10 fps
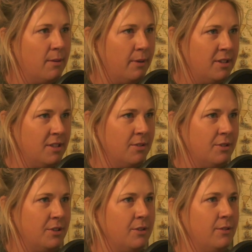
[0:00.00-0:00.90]
composure or
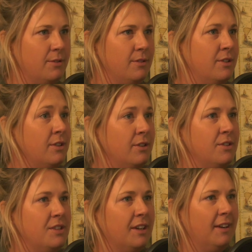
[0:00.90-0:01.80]
do you do you
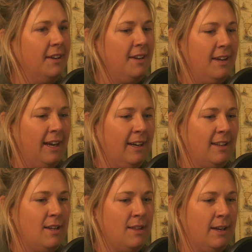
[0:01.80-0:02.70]
lose it? And
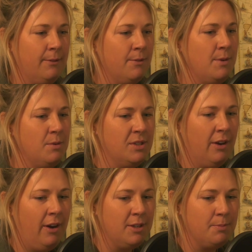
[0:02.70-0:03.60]
I think that for me was
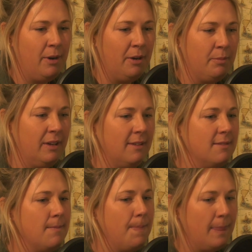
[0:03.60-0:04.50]
the hardest part, but
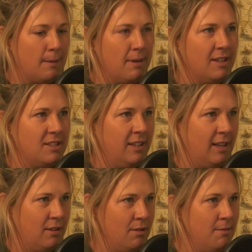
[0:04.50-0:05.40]
I managed to
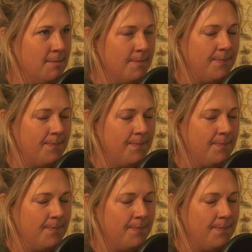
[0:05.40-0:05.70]
get through.